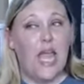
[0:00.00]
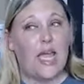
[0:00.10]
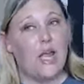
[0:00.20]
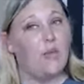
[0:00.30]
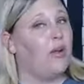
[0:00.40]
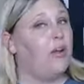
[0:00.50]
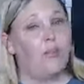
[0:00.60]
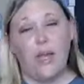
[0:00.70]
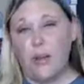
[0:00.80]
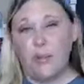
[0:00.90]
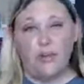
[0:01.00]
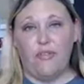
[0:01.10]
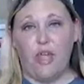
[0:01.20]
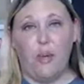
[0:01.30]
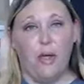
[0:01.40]
and I wouldn't have been able to
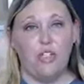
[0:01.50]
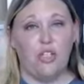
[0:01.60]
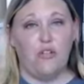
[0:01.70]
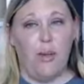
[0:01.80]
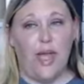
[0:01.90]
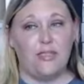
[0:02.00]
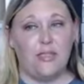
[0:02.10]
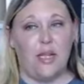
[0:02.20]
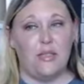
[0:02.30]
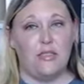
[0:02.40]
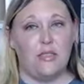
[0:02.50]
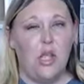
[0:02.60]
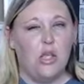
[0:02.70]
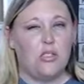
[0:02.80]
fit a bunch of baskets.